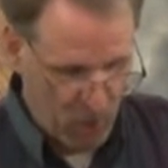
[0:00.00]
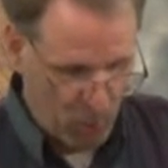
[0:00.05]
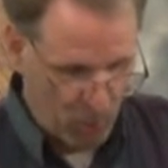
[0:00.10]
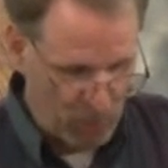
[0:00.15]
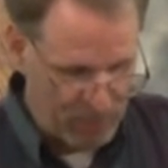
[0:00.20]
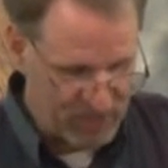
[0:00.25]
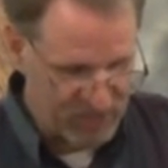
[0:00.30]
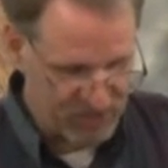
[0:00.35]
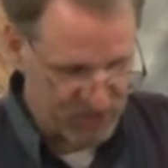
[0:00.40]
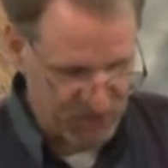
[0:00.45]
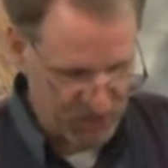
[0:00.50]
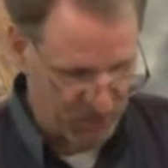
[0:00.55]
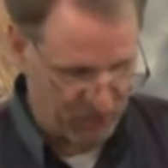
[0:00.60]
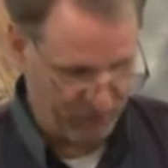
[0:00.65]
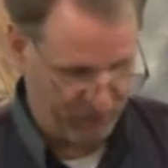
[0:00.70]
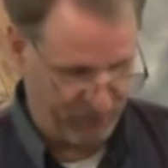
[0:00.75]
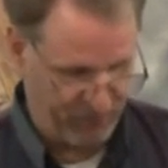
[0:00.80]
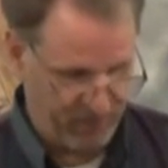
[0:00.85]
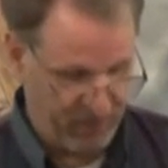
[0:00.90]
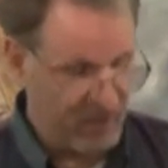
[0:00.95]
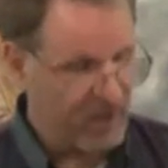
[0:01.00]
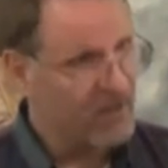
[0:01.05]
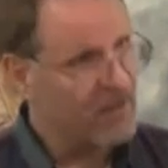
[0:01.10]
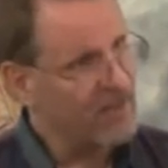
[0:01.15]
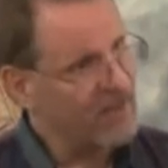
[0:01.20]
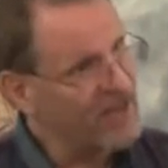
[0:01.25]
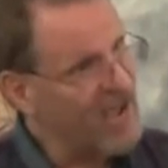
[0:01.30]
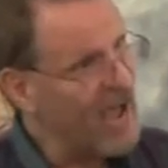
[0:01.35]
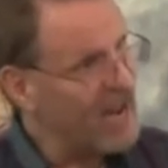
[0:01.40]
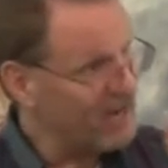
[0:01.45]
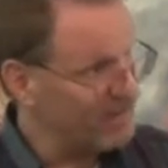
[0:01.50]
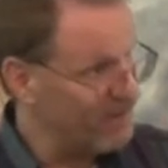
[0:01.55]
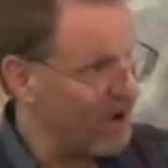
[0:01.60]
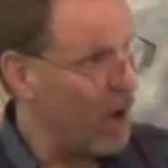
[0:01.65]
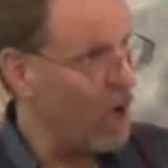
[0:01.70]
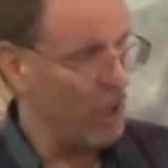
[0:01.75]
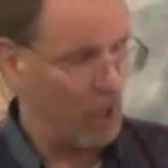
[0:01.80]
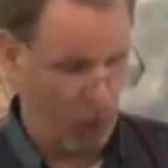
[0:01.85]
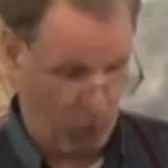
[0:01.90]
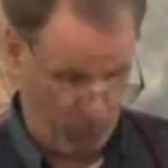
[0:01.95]
We serve the God of
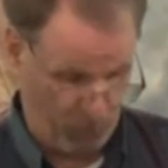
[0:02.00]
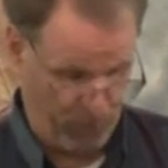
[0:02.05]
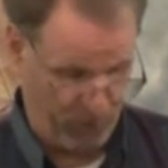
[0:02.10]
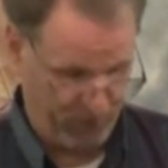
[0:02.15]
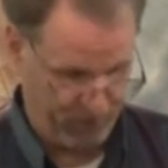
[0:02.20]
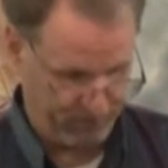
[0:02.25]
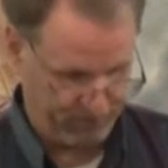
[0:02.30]
all hope.